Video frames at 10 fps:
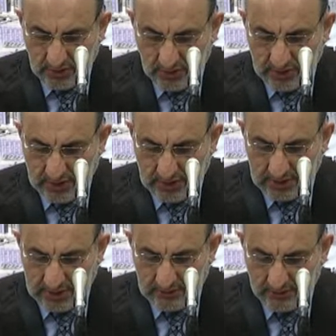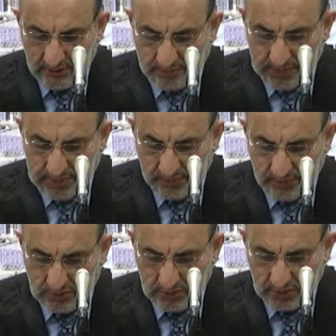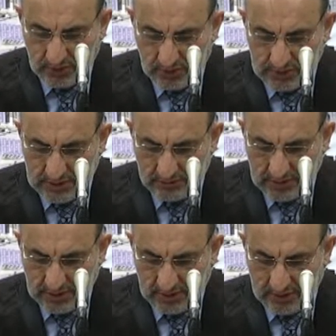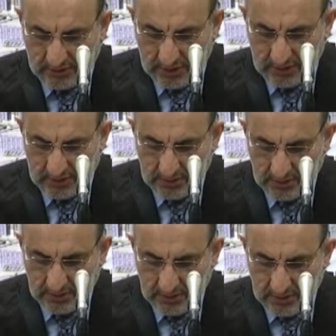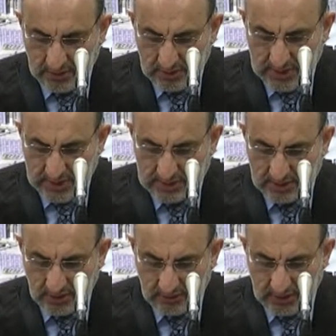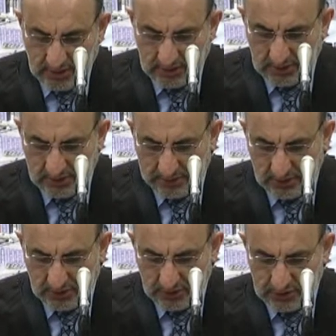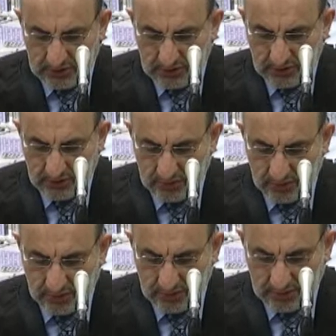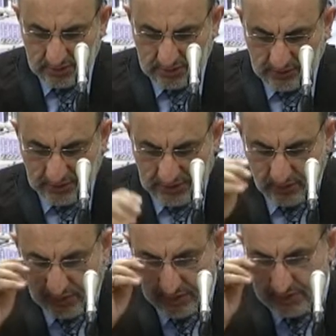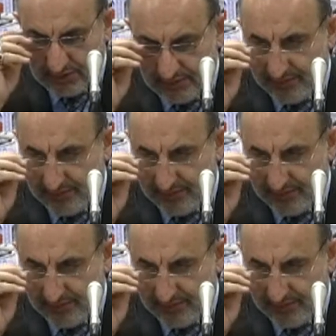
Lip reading: whether it is from his wound or some other blood. As an obligatory precaution, he should not pray with it.